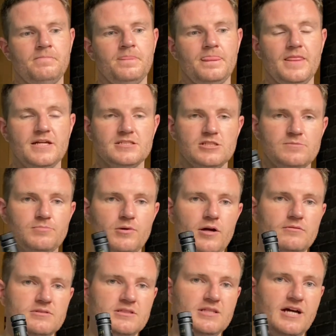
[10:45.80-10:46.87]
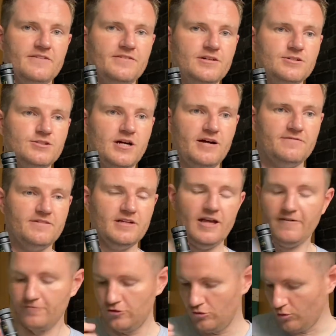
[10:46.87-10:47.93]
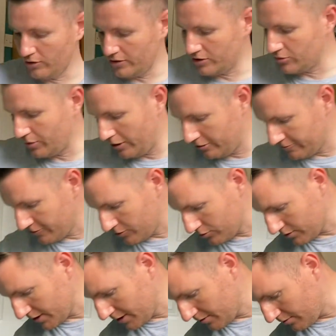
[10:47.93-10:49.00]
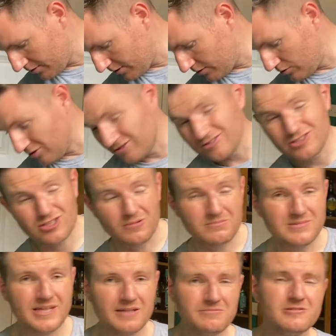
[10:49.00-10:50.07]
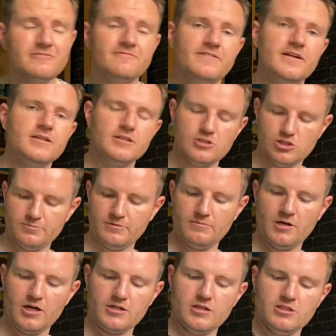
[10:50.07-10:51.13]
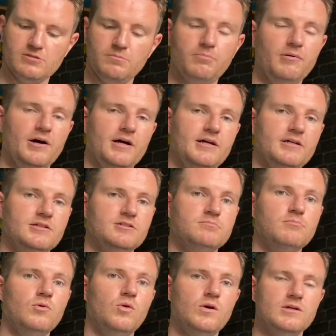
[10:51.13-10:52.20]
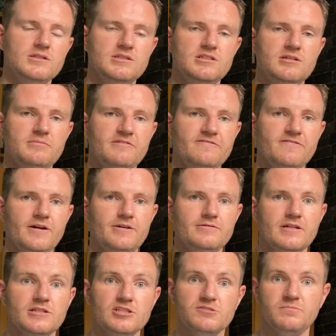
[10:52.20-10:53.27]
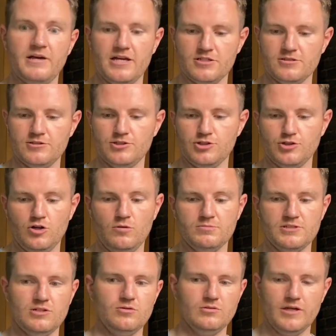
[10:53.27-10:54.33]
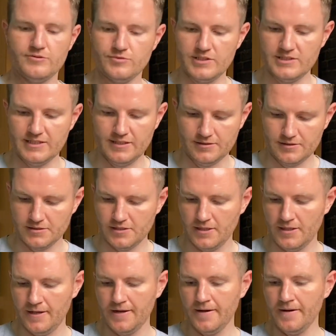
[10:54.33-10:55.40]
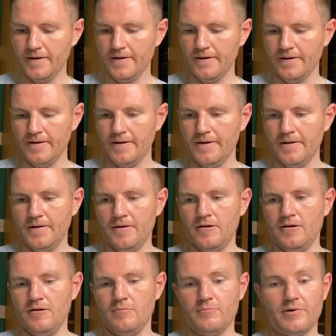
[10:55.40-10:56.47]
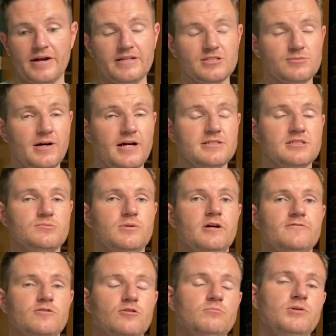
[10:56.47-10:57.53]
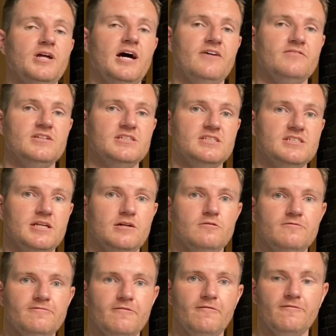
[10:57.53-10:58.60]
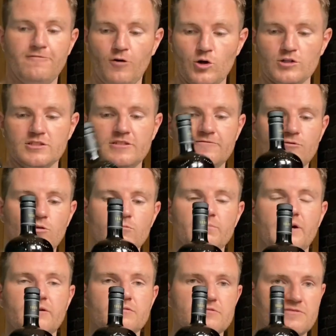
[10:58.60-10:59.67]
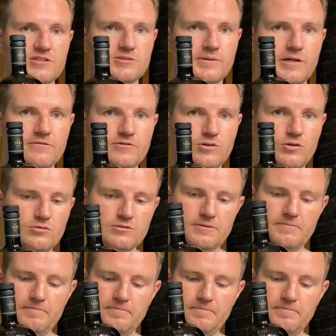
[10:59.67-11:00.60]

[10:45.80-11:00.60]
this is brought out to divert traffic. If you want the 12-year-old now, you sometimes can find it in supermarkets, but it is more to be found in specialist shops and online retailers. Price-wise as well, if you want Bunnahabhain itself, £44 for 12-year-old.